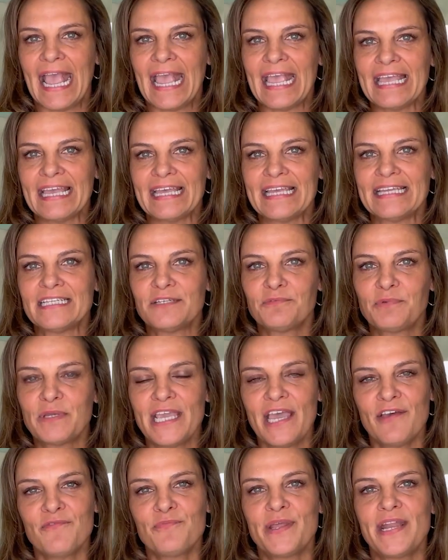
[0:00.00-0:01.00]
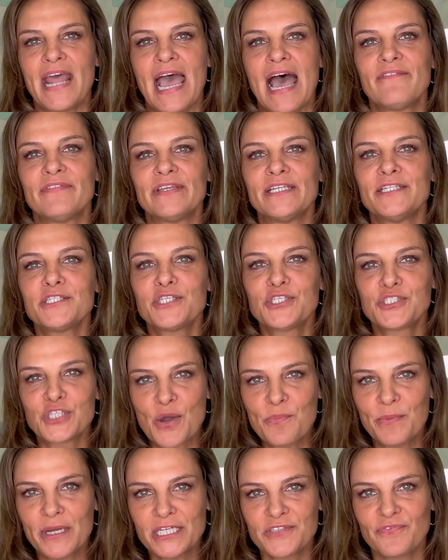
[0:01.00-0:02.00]
and we have been having
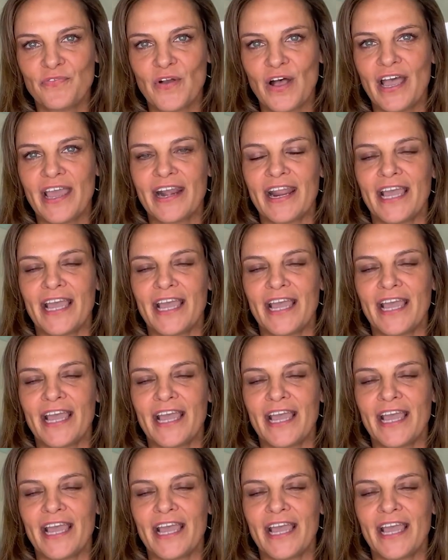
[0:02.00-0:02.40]
so much fun.